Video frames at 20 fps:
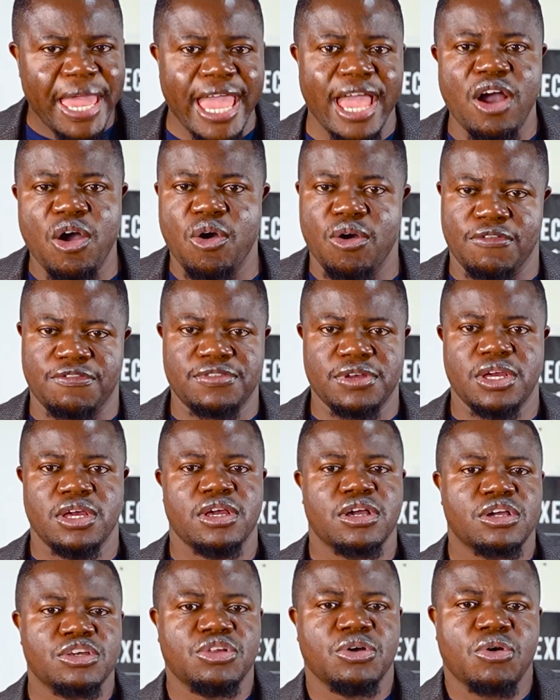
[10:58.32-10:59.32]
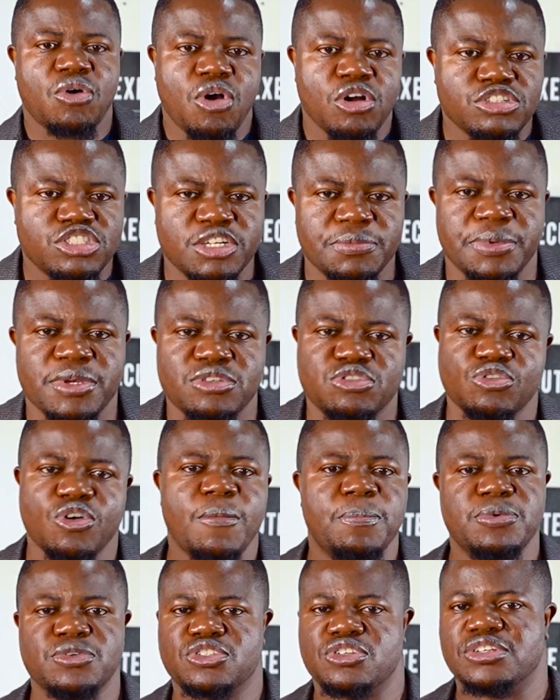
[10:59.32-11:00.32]
pay off you contribute to
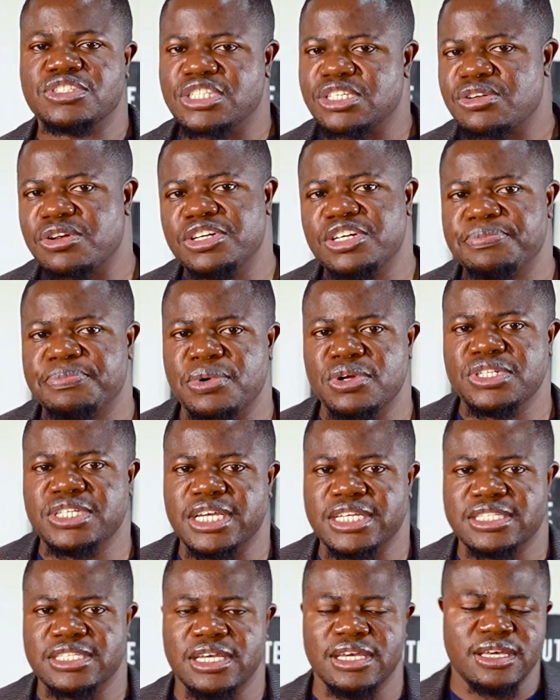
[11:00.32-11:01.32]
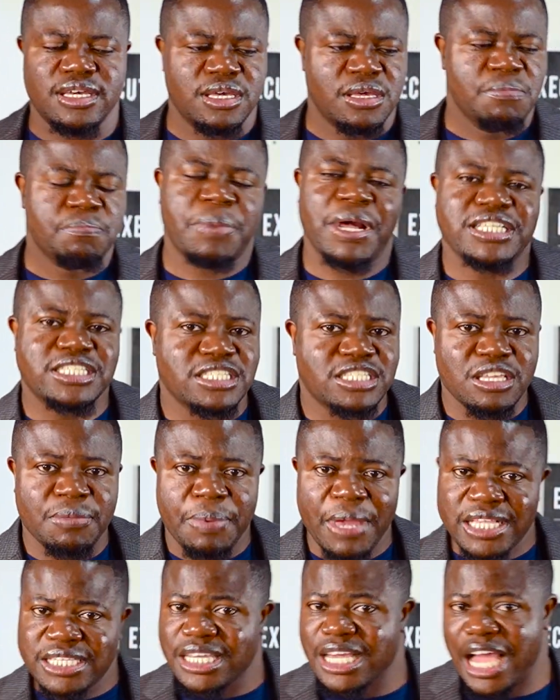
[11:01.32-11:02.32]
open source security projects
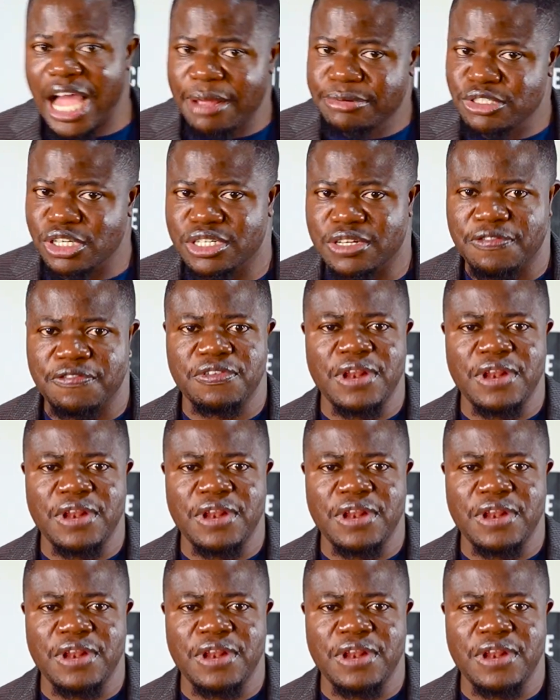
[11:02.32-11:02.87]
participate in capture the